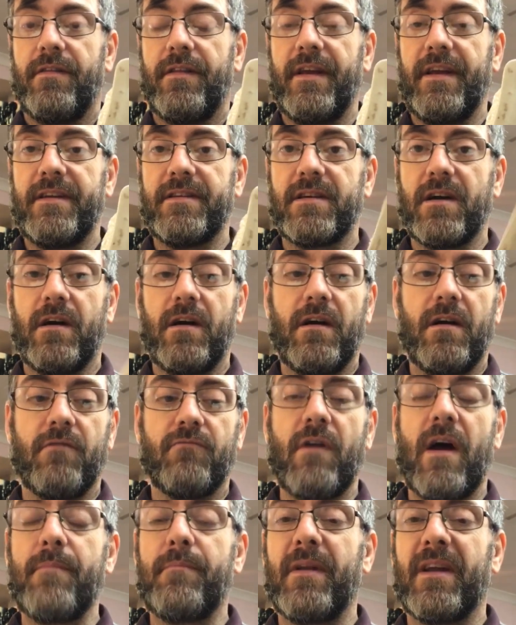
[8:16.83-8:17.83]
These are
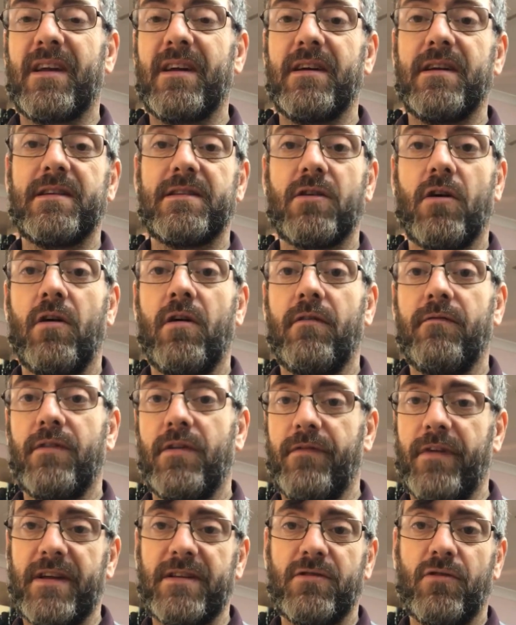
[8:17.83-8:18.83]
replicas of the
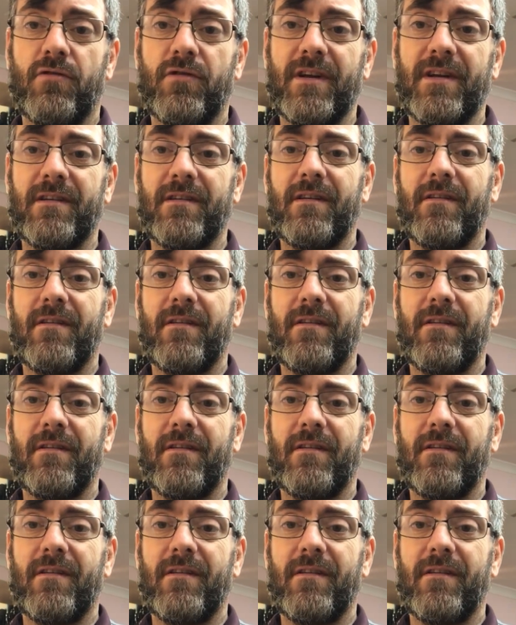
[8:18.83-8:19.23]
Victorian